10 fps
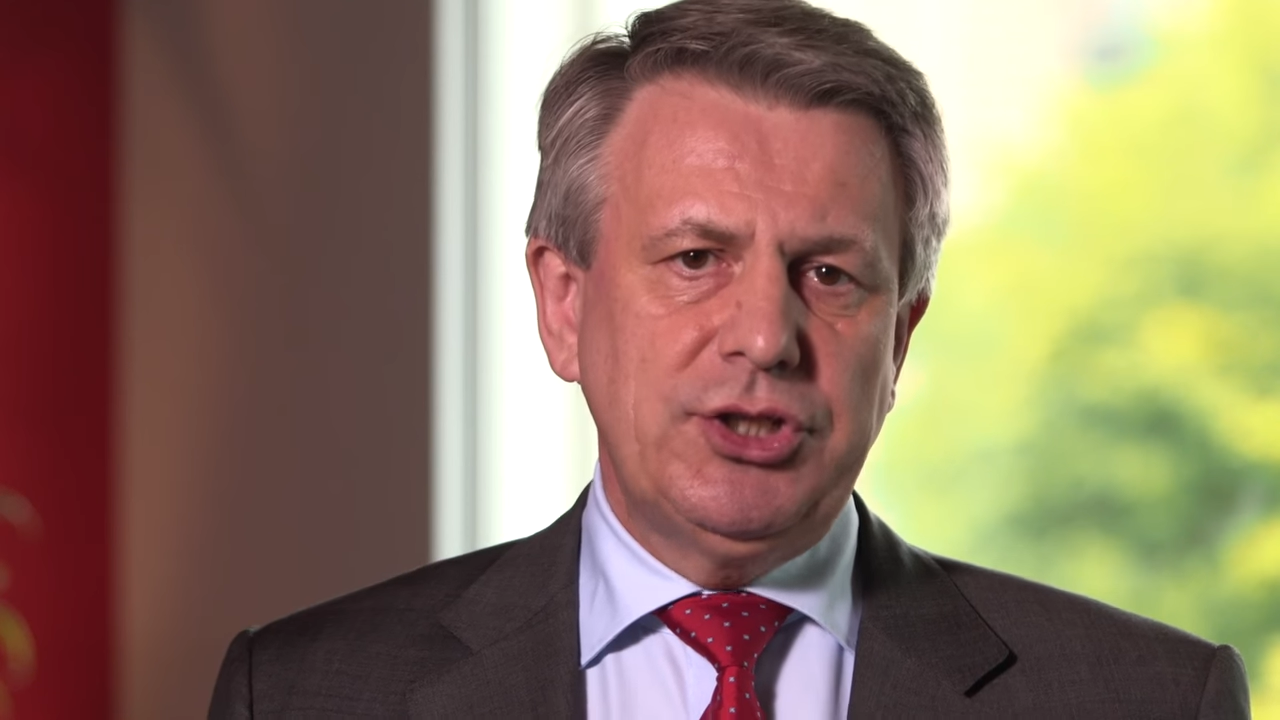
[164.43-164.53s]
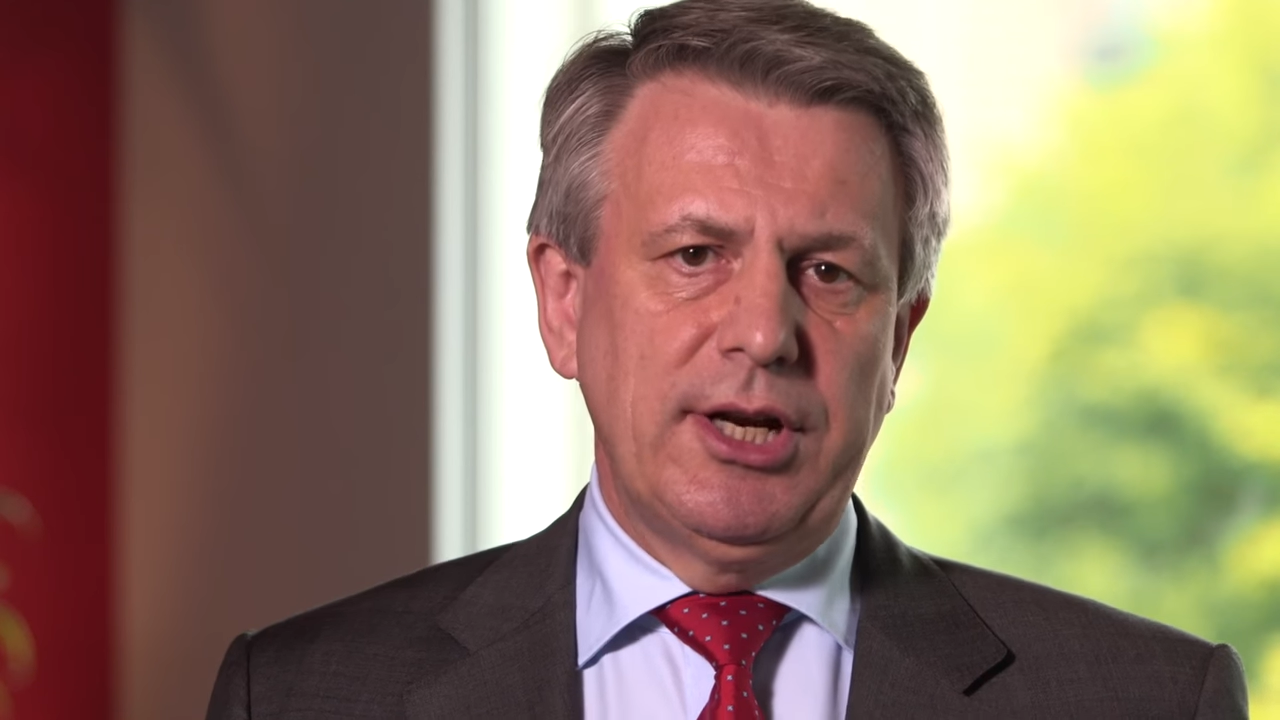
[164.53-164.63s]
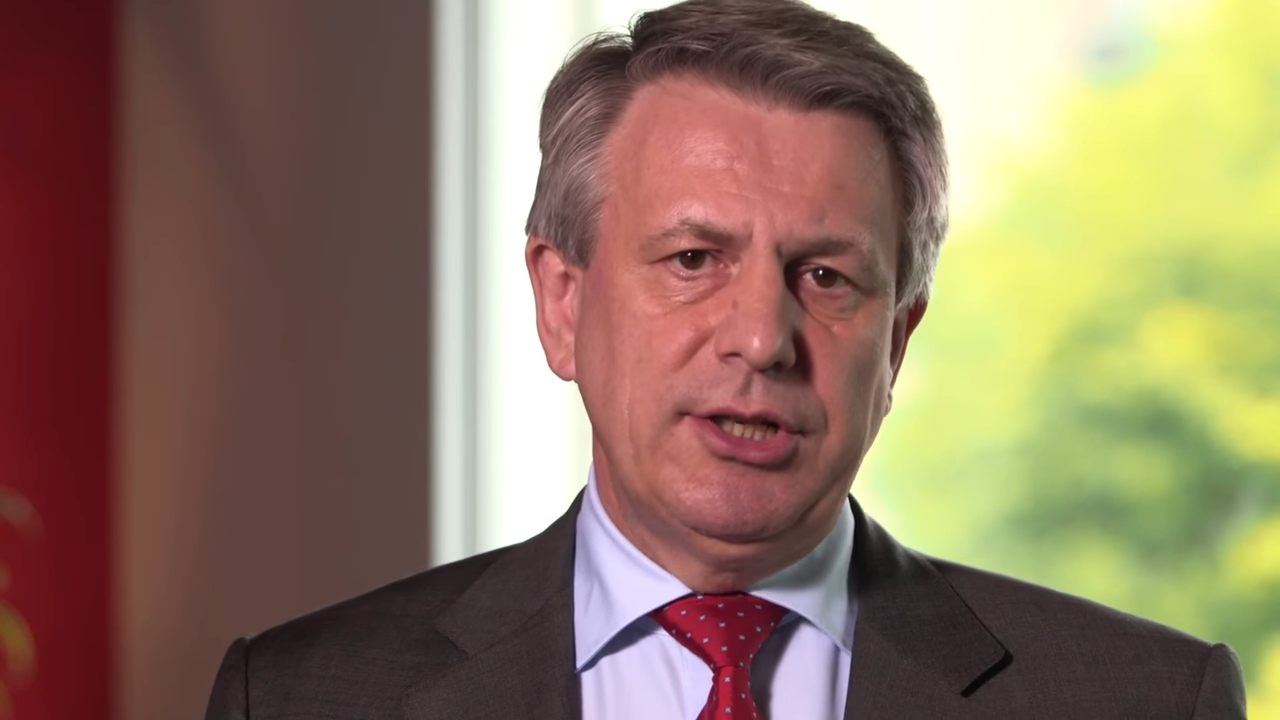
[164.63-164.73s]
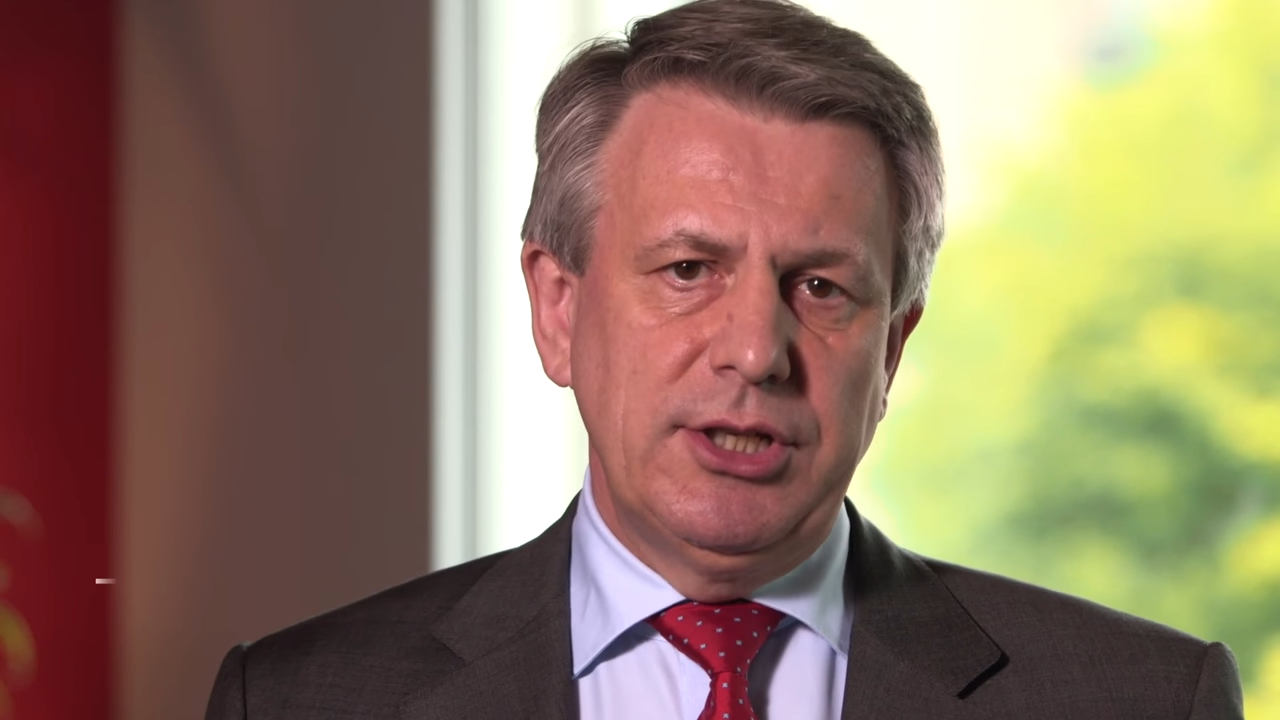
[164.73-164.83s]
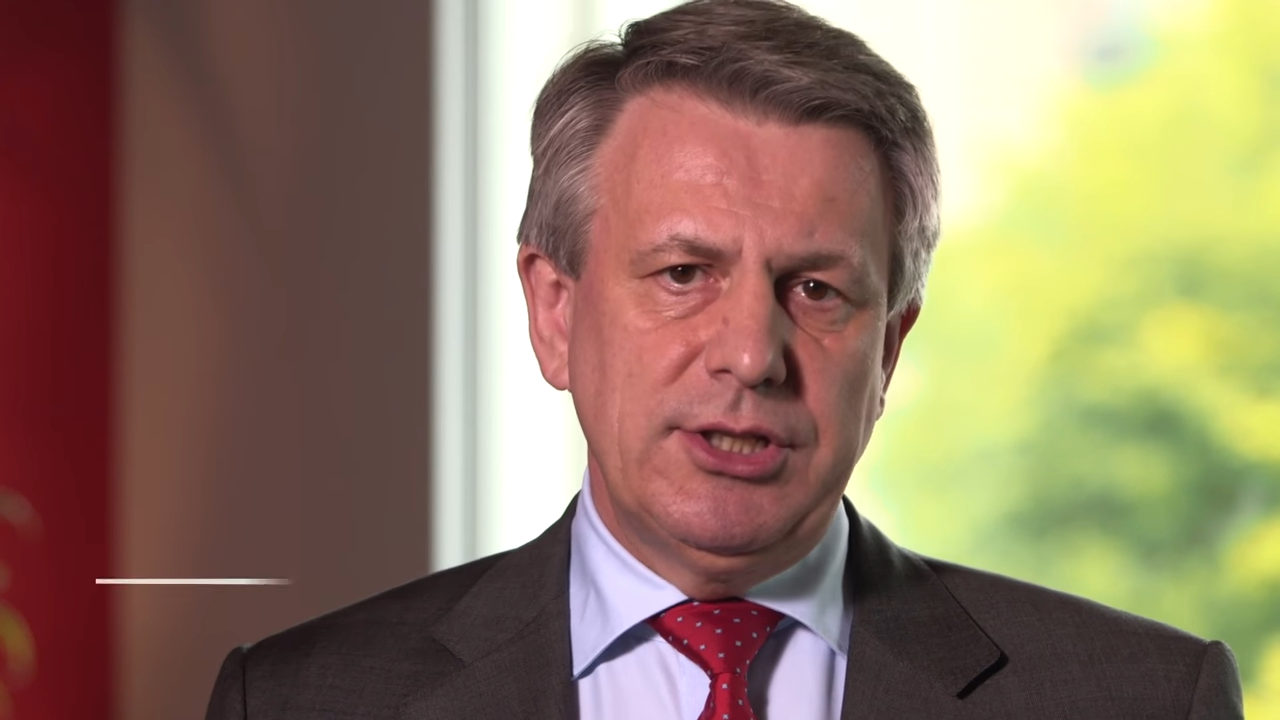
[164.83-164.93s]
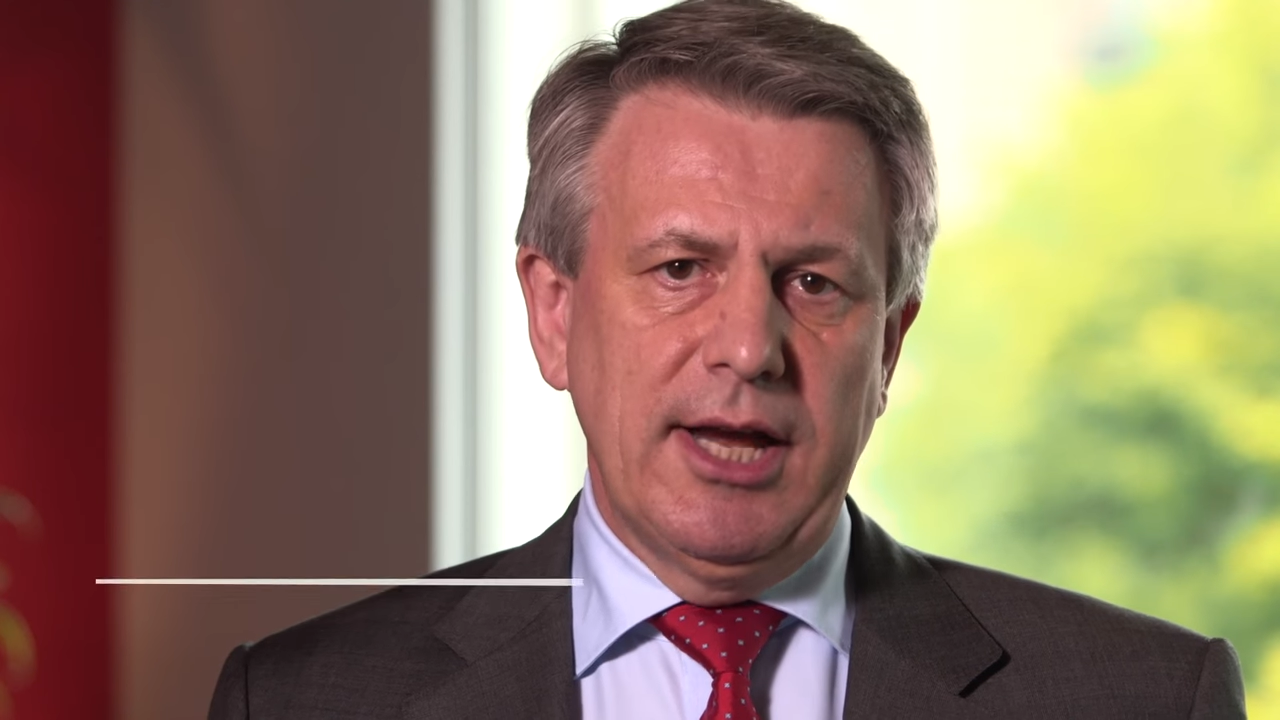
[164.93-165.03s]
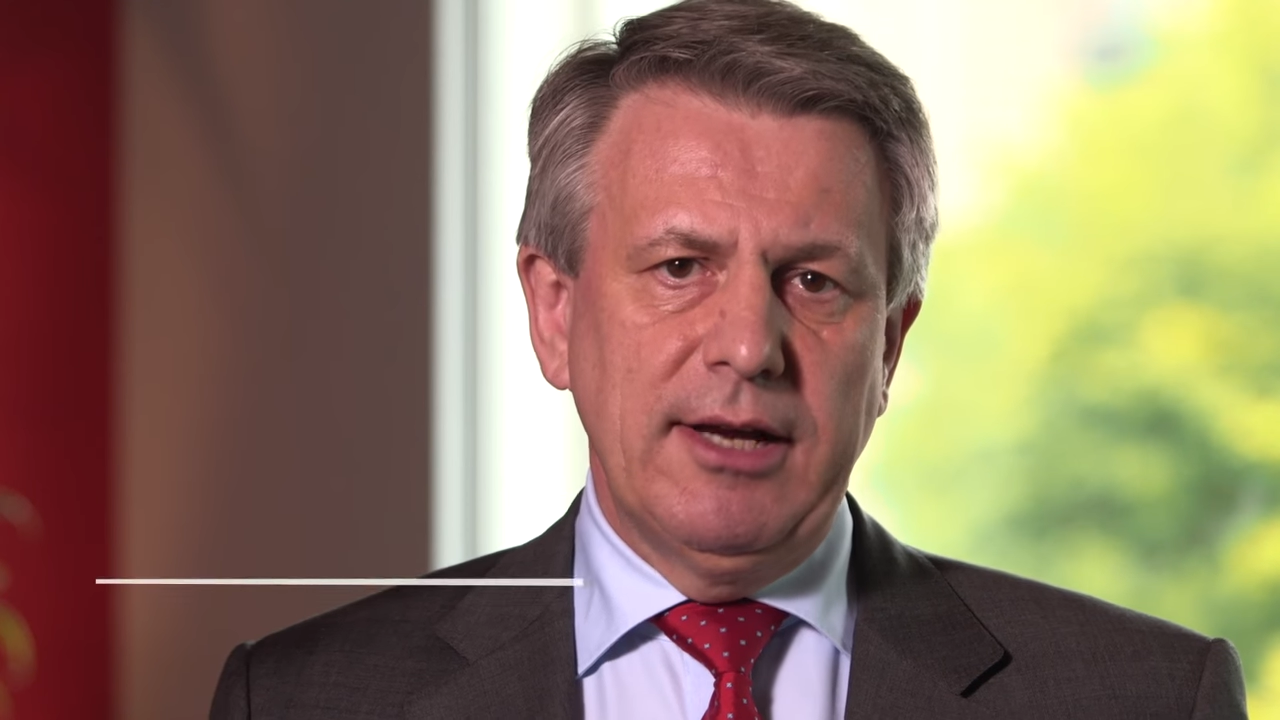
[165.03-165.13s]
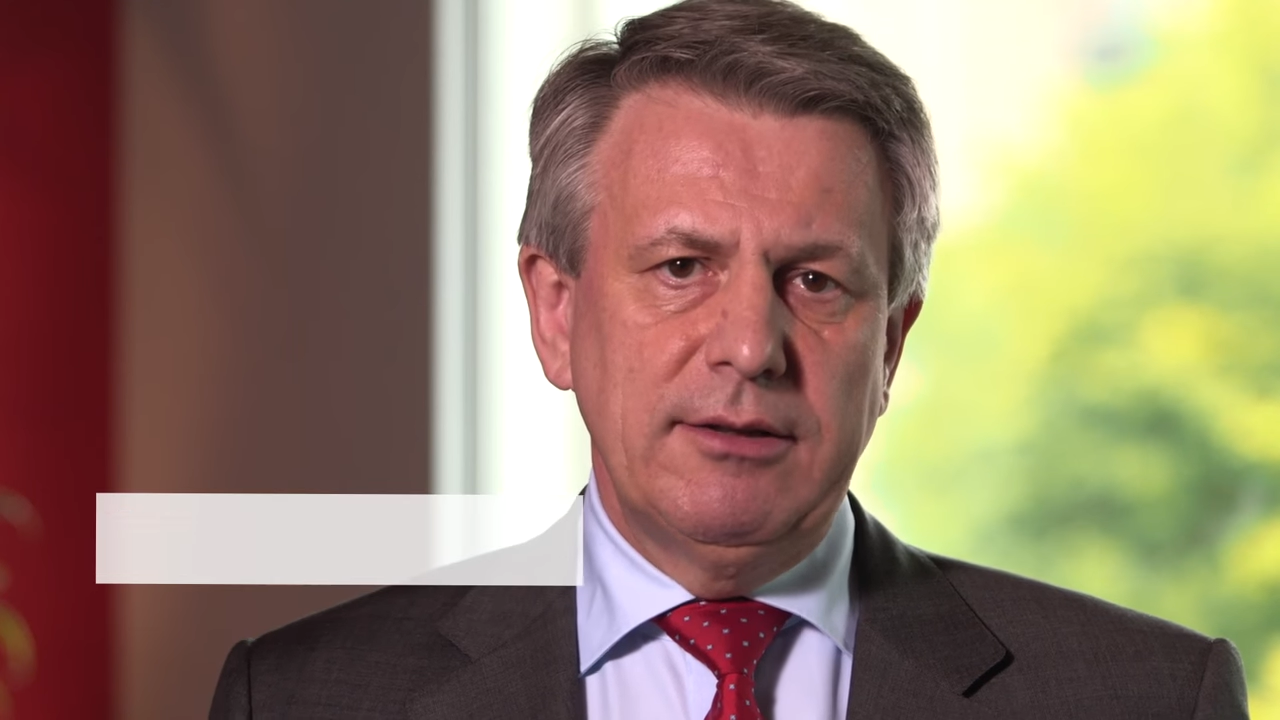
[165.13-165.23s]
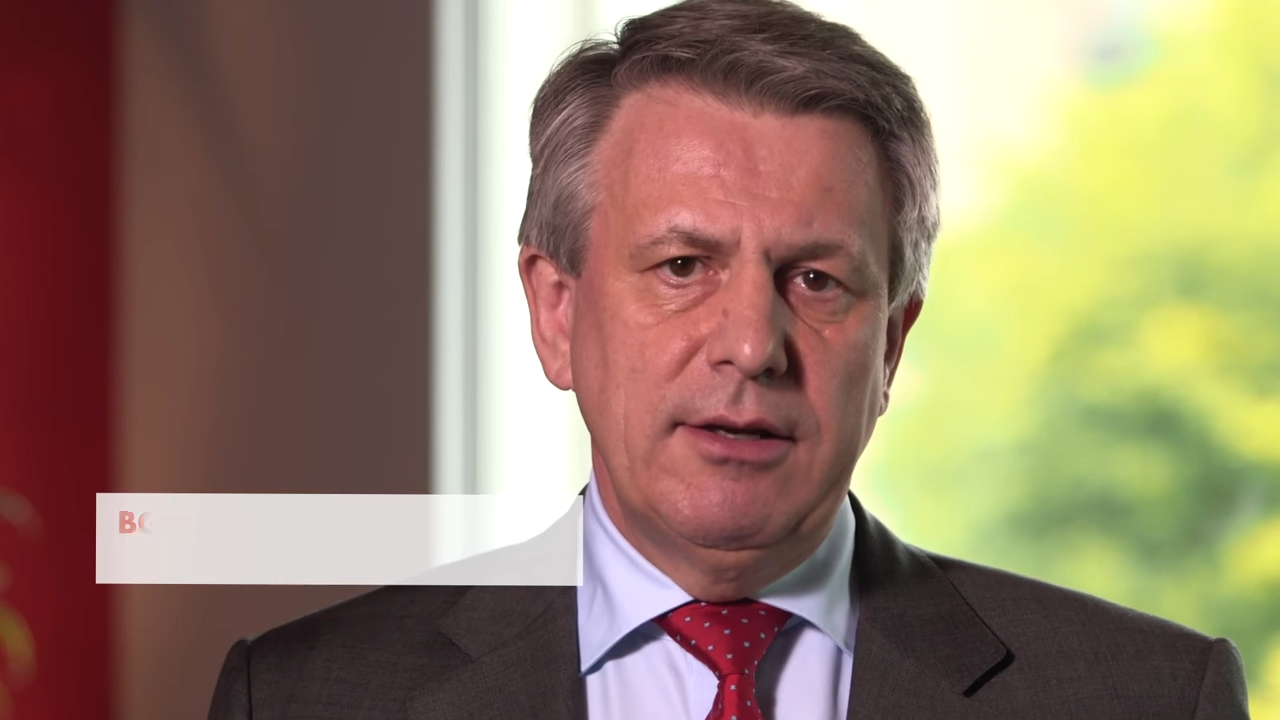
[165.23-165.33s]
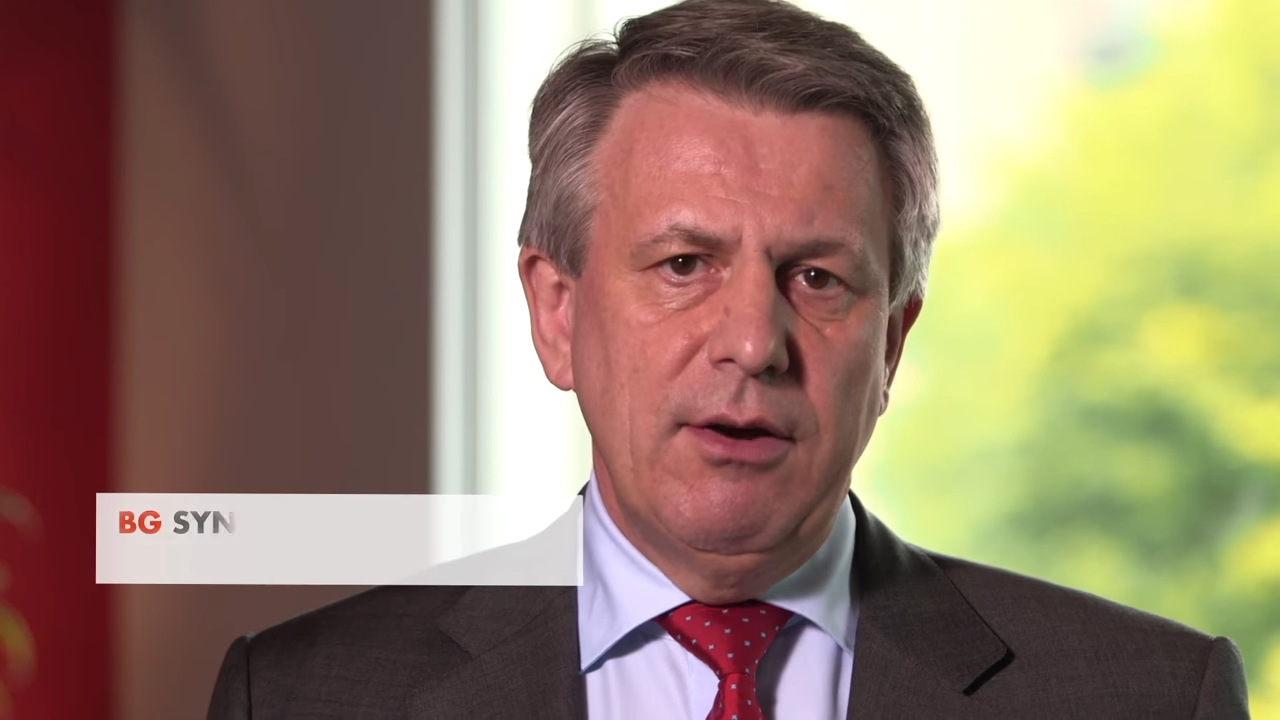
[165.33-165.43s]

synergies there.